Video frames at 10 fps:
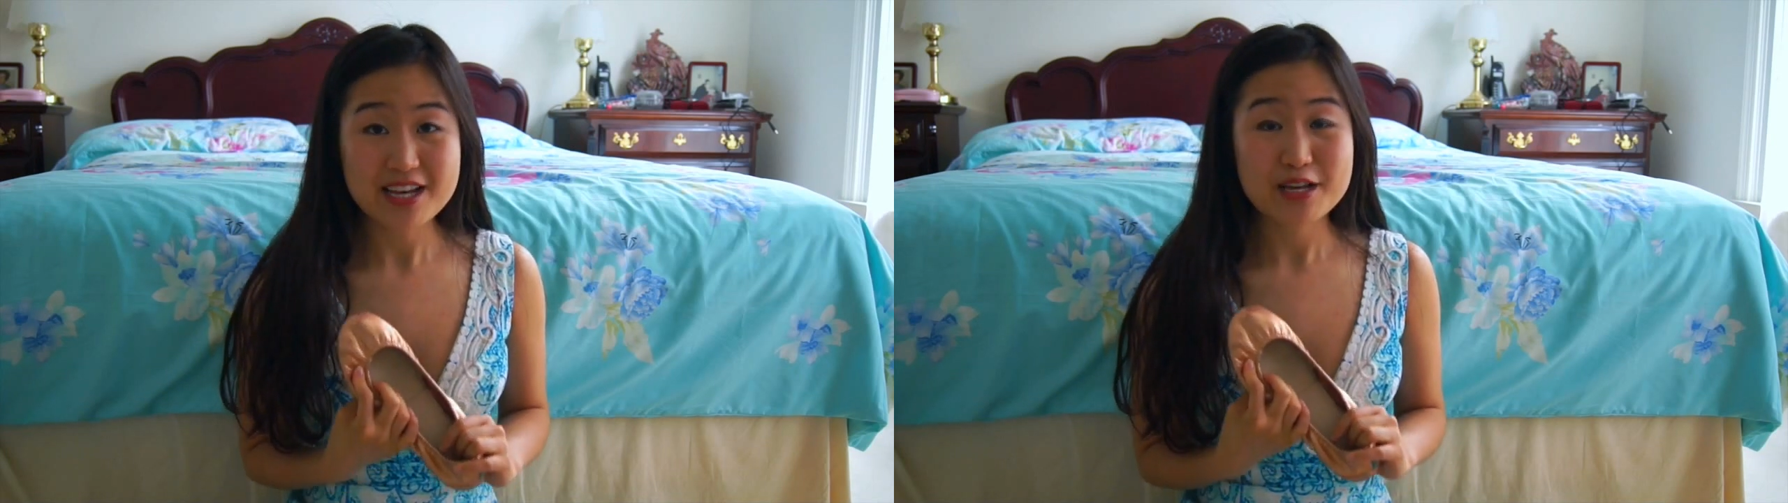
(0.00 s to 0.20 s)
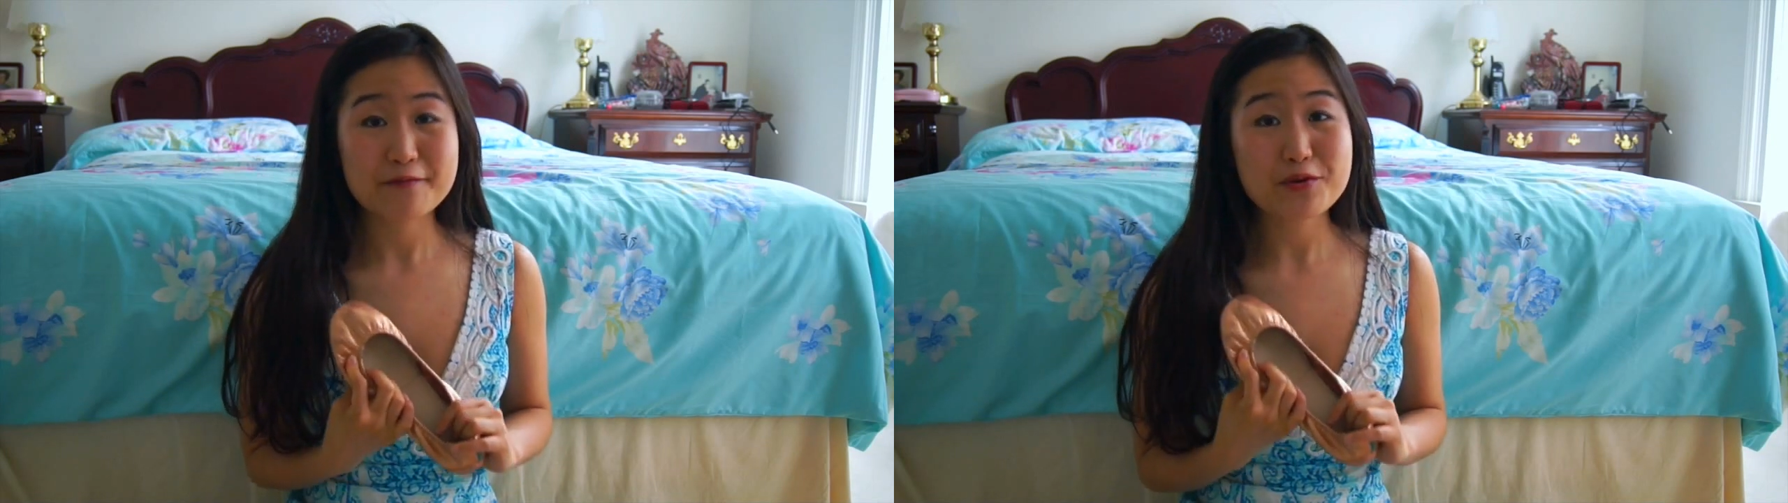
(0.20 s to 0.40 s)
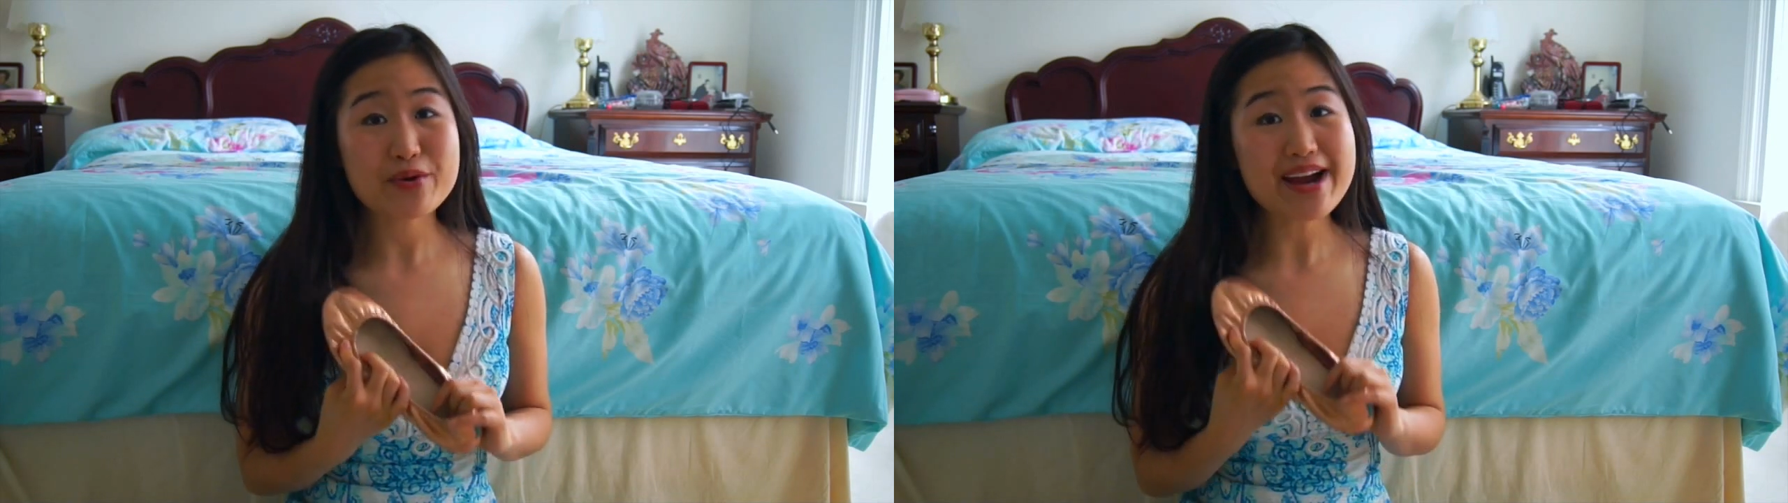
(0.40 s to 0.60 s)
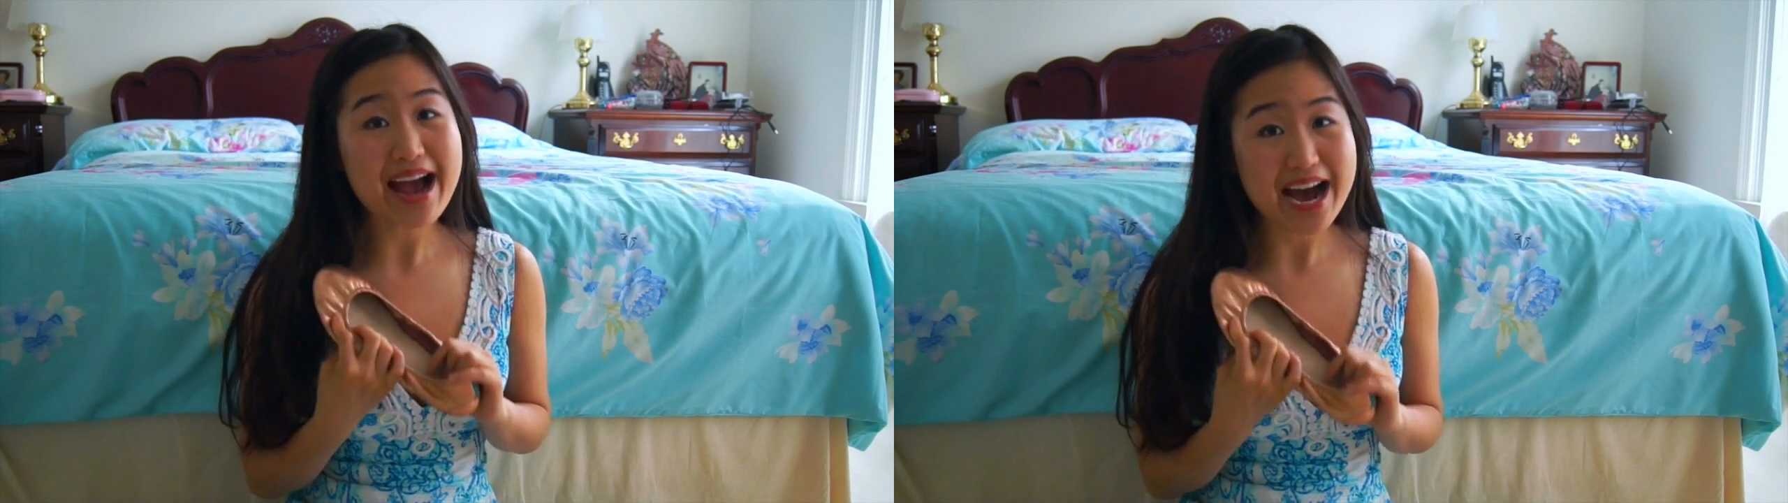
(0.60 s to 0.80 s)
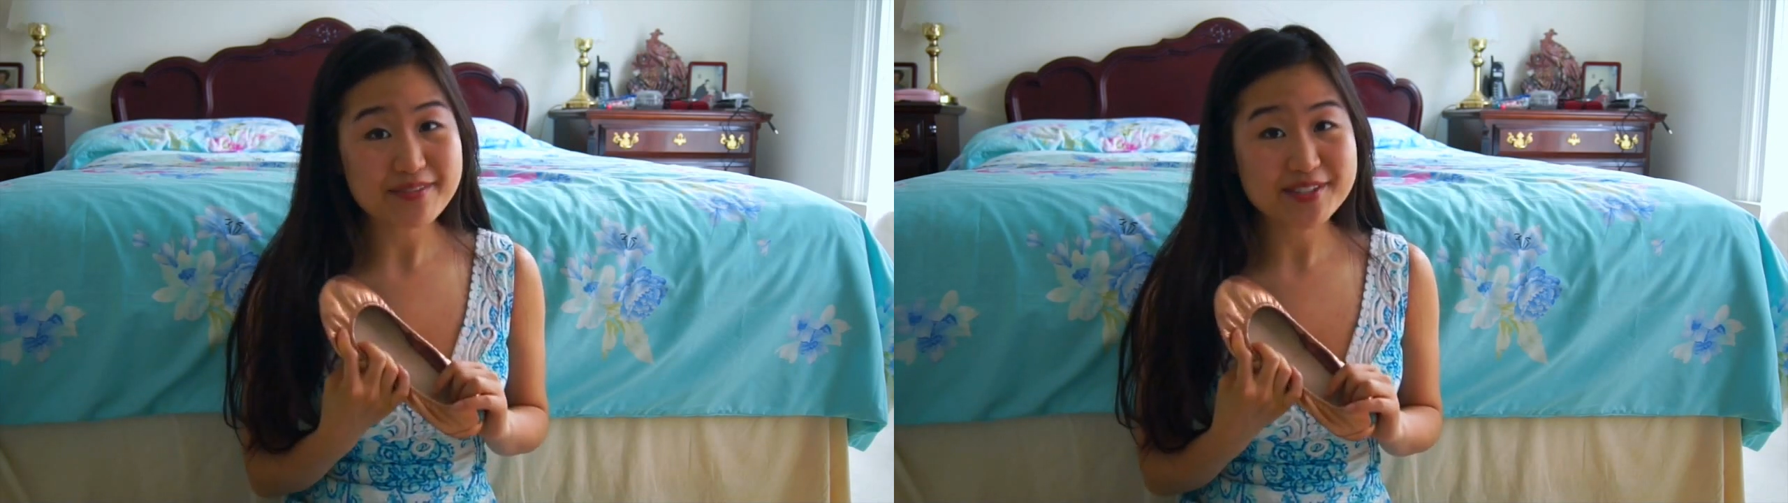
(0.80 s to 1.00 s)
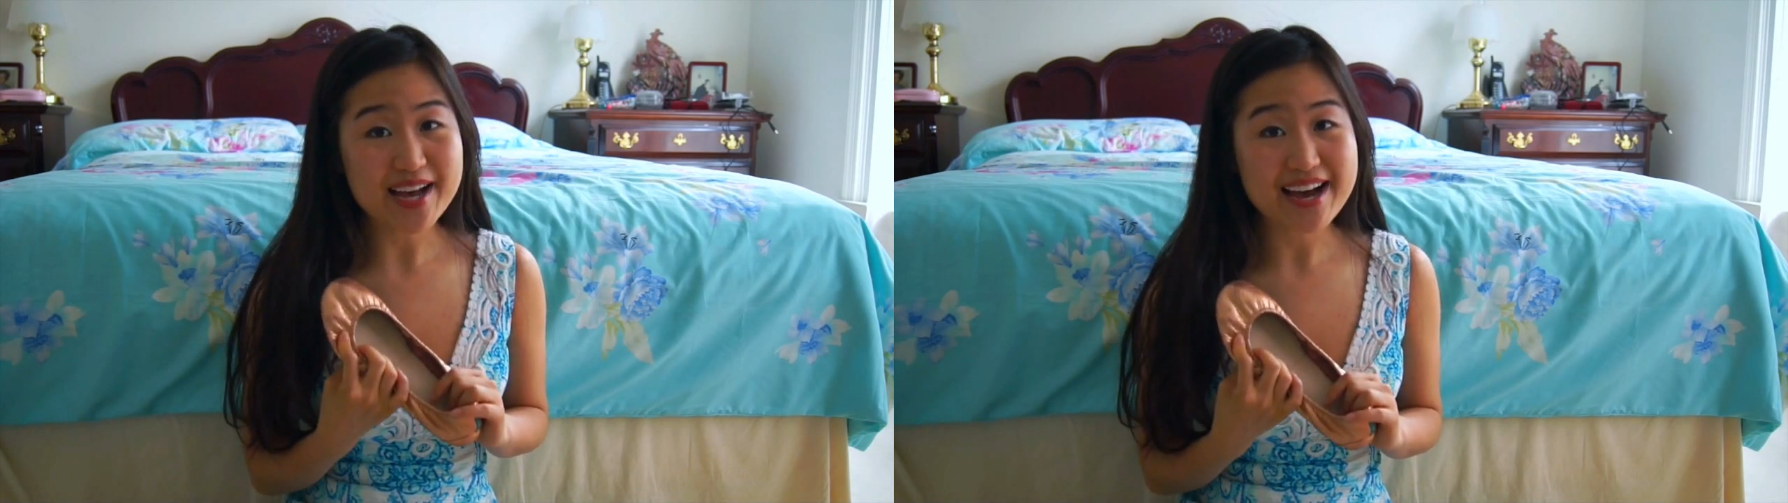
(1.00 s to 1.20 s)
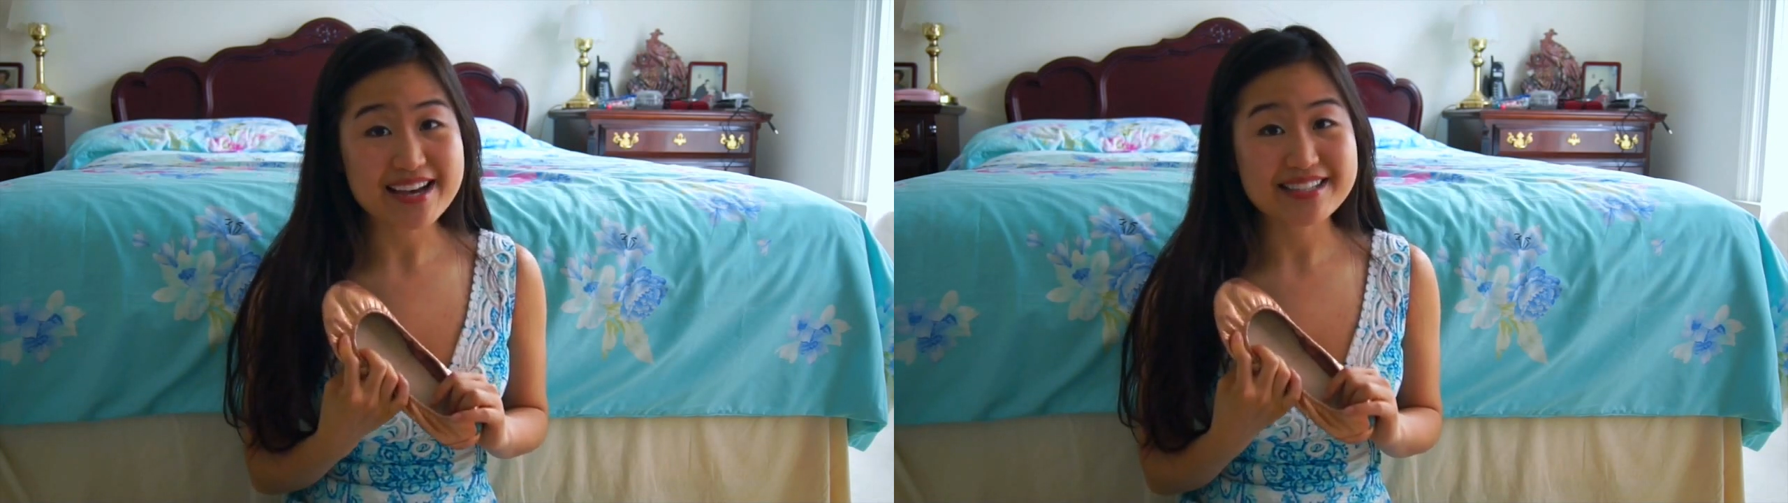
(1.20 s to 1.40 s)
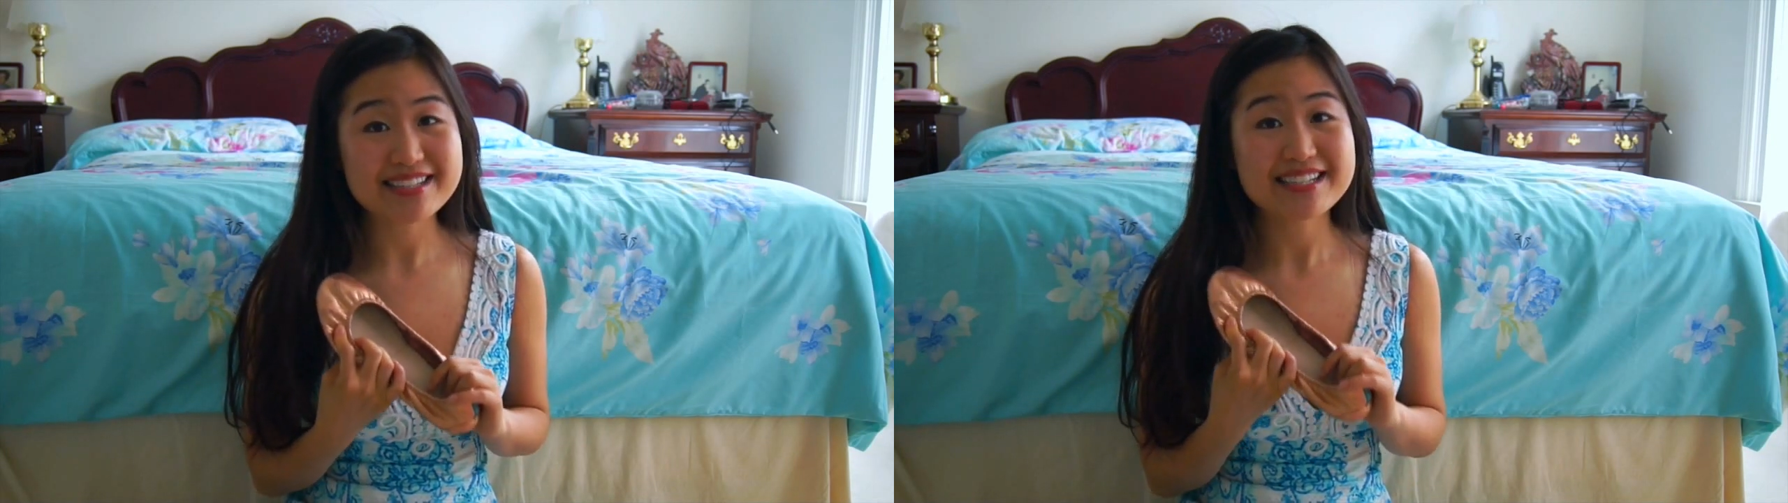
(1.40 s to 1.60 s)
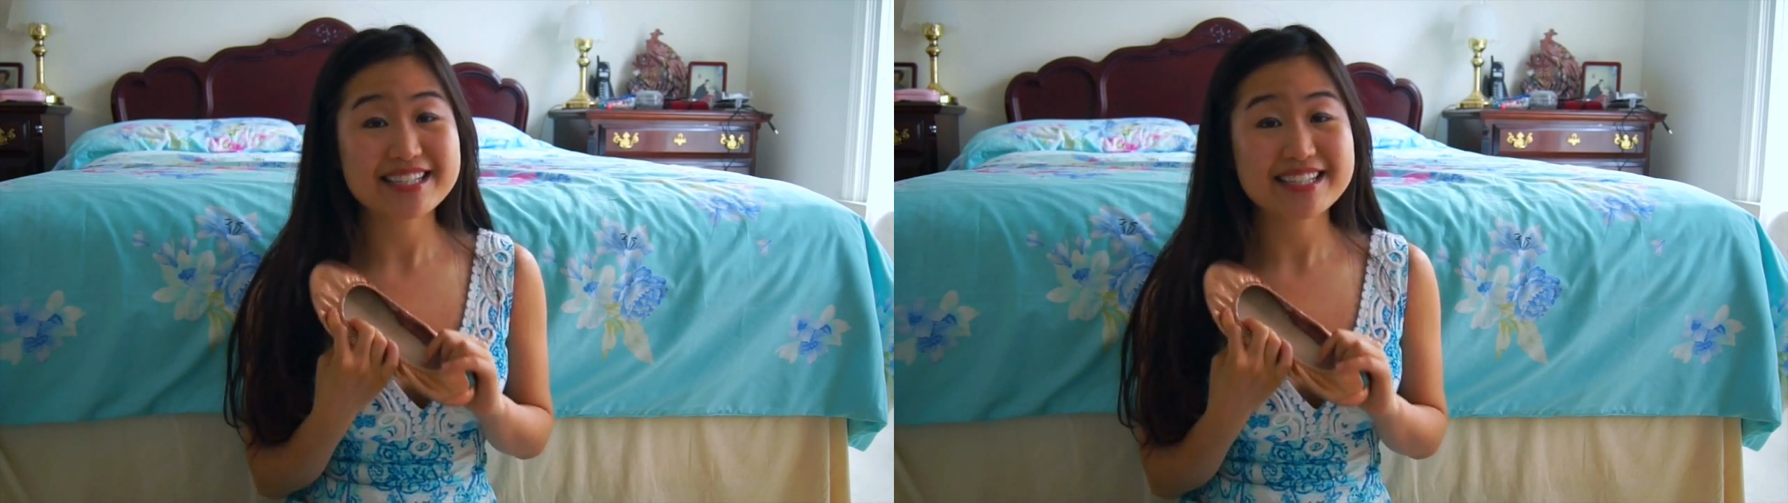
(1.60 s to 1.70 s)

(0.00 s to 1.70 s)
If you are a half size,